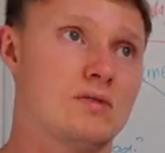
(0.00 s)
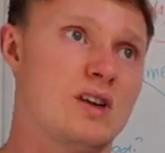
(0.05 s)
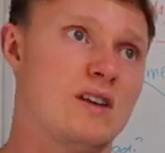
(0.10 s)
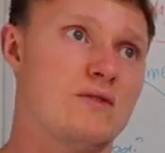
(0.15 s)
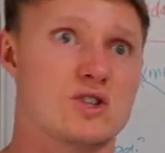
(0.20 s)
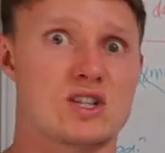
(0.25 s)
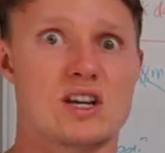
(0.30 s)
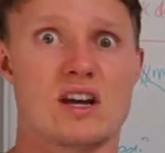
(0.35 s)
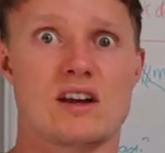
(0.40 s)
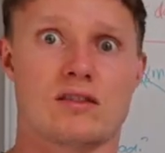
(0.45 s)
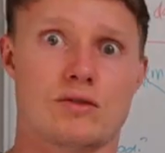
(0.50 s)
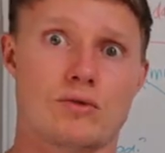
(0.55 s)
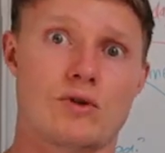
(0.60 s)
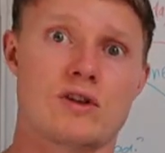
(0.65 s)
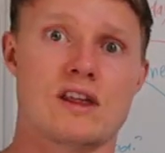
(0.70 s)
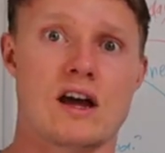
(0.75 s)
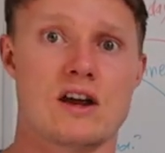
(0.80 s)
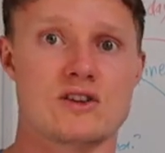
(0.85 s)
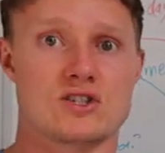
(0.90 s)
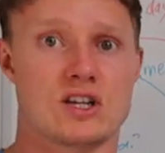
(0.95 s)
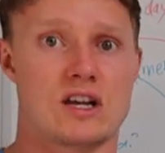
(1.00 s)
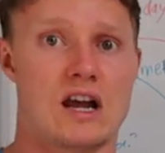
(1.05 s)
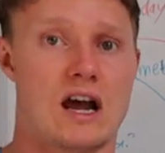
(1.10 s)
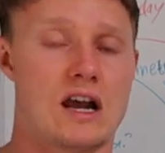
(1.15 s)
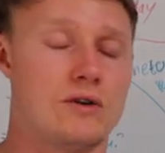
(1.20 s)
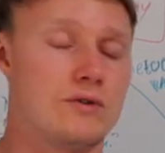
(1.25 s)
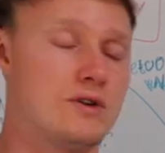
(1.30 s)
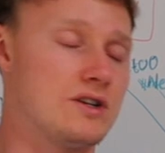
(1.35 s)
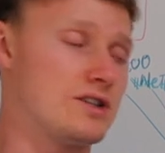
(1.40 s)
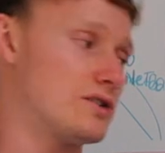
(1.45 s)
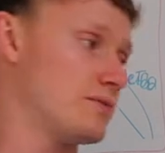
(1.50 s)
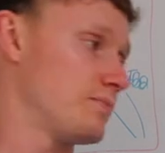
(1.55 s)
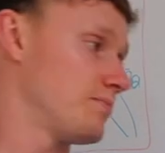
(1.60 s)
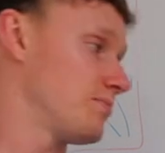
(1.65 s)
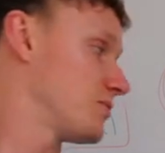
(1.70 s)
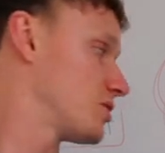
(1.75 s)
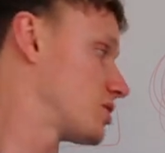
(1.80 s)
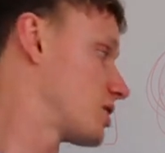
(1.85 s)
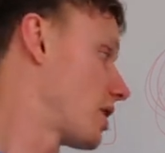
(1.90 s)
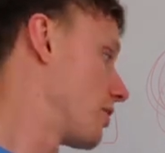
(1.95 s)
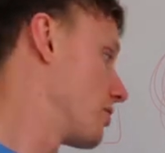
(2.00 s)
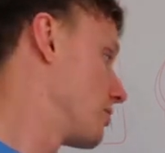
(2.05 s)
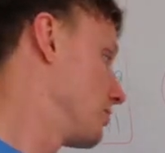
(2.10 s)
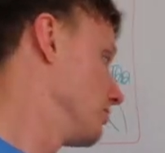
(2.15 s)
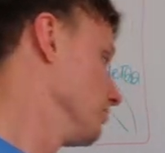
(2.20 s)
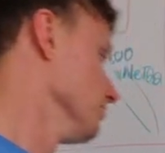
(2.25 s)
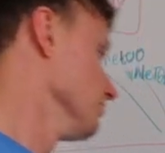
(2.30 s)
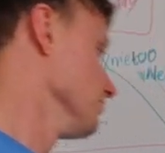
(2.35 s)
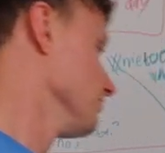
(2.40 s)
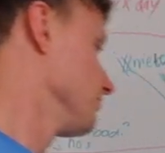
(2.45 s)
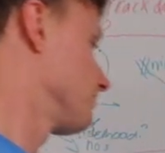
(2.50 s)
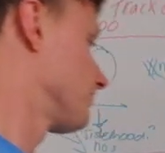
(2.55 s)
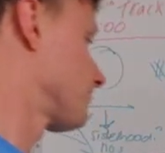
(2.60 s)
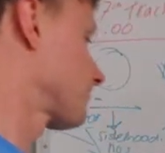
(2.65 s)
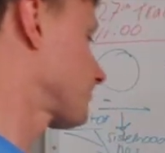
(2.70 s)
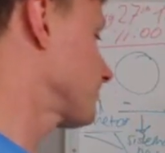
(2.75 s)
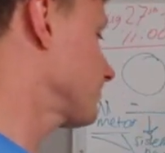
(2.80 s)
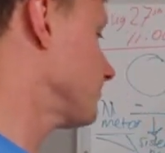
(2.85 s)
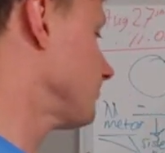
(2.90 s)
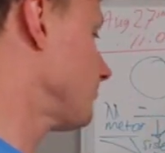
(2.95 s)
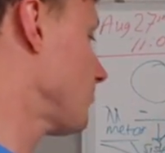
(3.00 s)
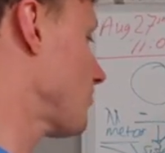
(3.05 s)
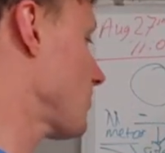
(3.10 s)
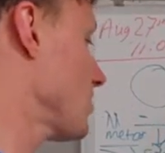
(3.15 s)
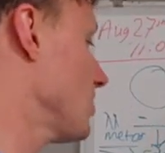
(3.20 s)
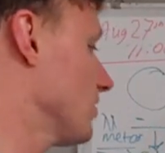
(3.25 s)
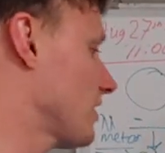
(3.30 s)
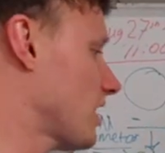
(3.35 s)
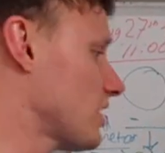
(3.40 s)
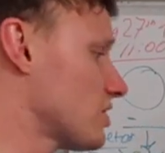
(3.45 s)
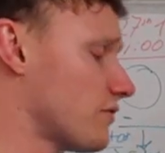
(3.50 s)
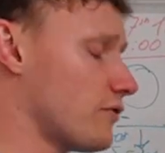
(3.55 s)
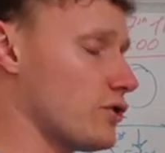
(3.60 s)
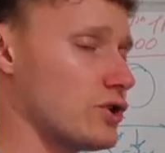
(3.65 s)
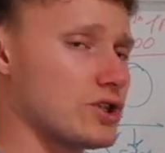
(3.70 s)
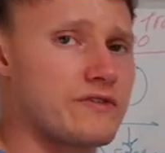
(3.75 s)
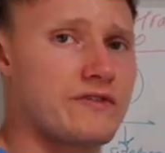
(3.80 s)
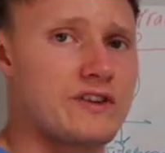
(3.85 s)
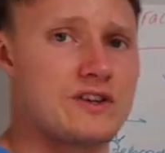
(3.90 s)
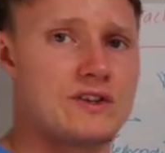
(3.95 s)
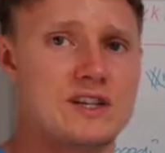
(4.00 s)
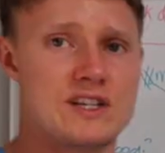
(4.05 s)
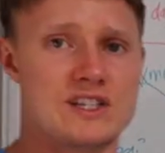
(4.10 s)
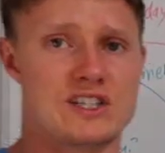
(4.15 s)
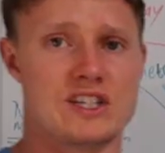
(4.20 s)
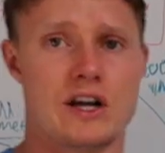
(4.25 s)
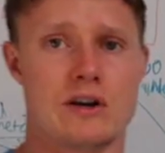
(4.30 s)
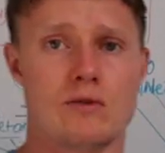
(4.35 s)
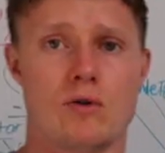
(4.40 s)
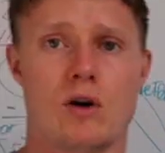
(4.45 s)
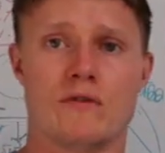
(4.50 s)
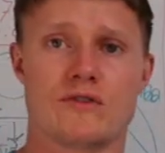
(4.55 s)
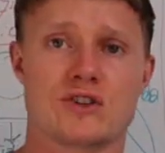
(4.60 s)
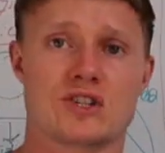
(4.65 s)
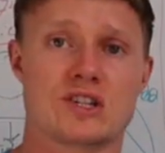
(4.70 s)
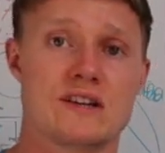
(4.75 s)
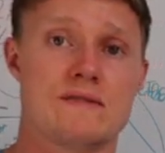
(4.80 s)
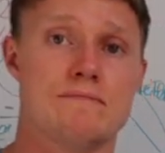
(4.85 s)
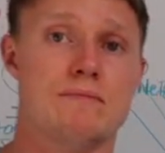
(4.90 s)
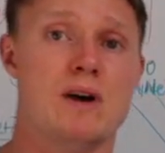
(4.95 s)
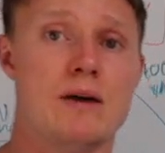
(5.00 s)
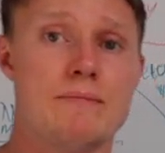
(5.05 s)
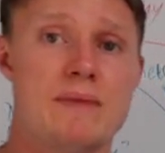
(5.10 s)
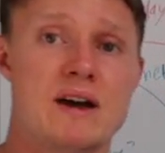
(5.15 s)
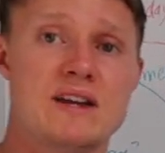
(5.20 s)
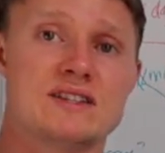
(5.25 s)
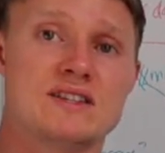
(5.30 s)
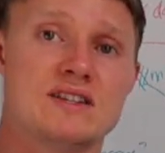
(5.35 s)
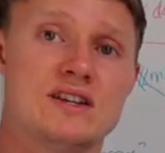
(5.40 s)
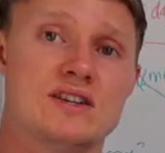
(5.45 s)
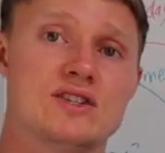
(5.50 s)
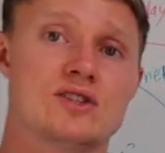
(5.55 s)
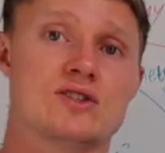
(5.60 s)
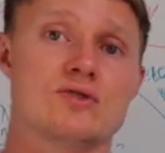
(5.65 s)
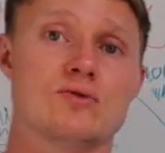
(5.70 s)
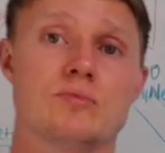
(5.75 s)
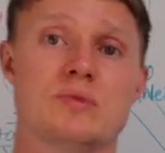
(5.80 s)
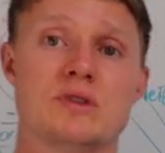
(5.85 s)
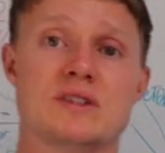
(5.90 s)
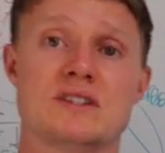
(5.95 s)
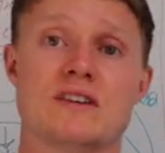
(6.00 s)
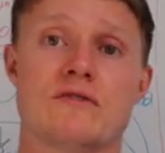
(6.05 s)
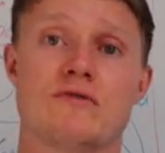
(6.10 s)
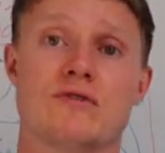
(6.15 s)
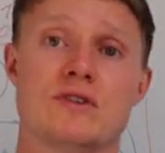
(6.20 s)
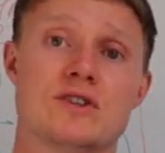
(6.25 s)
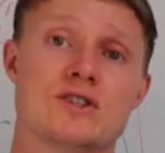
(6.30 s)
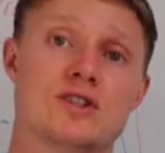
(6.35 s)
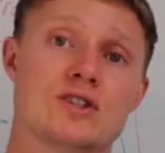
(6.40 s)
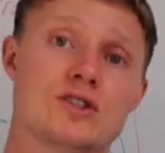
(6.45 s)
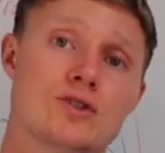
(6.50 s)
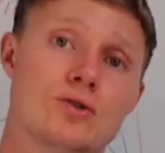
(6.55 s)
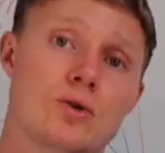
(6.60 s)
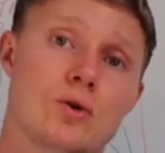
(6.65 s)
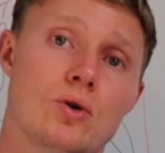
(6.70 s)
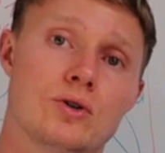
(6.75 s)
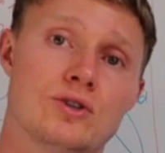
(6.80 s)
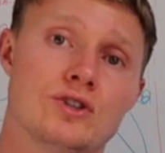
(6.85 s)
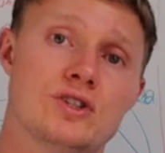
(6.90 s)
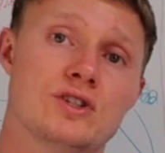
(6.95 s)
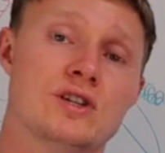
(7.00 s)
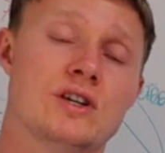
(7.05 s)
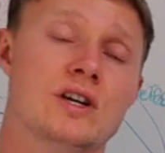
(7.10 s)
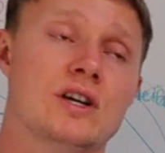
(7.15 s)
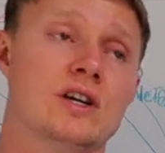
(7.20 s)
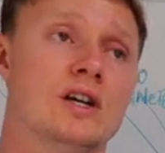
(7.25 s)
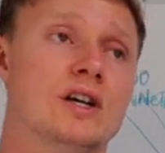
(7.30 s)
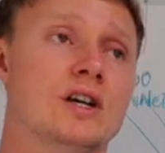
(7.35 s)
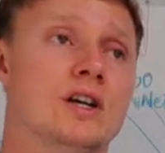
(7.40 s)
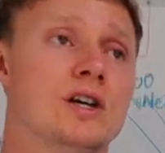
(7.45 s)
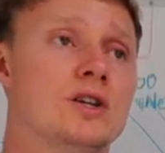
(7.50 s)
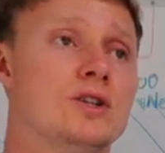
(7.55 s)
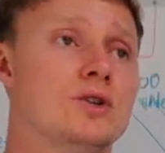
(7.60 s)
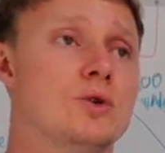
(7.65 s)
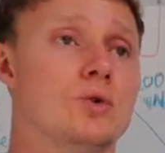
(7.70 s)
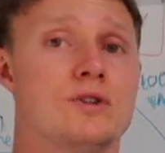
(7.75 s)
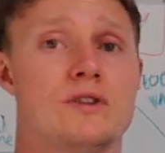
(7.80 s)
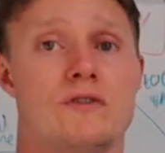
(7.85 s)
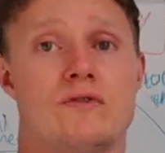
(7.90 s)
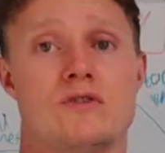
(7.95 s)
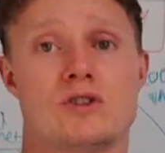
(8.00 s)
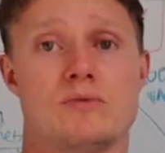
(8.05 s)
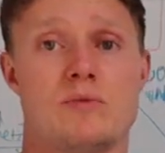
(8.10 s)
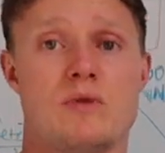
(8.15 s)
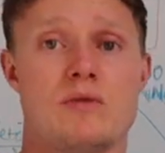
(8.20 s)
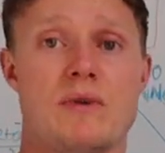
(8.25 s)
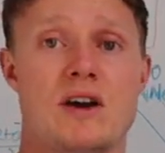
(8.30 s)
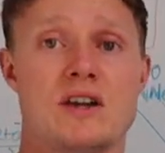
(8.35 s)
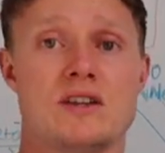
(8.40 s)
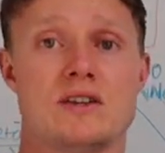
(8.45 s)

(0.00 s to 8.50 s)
give or take 3,000 calories. So that's the first thing you need to know. Obviously, my maintenance will be different to yours. Your maintenance